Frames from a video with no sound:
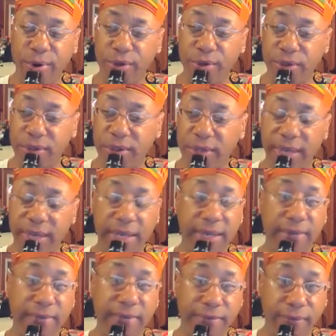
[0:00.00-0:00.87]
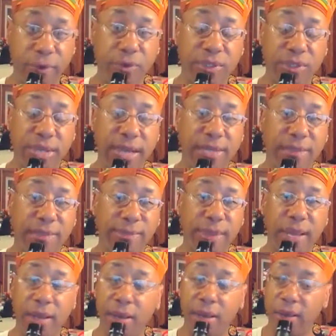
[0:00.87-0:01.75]
Pearson, and first name
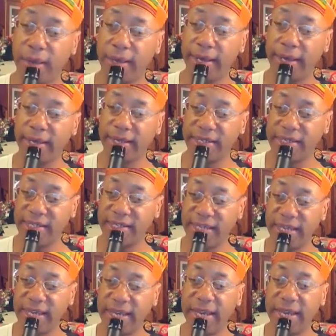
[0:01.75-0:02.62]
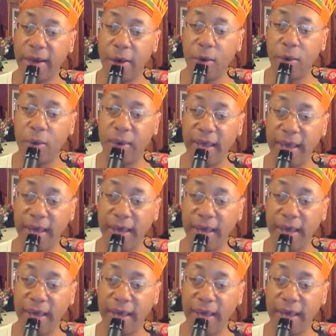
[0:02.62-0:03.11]
spelled Geoffrey.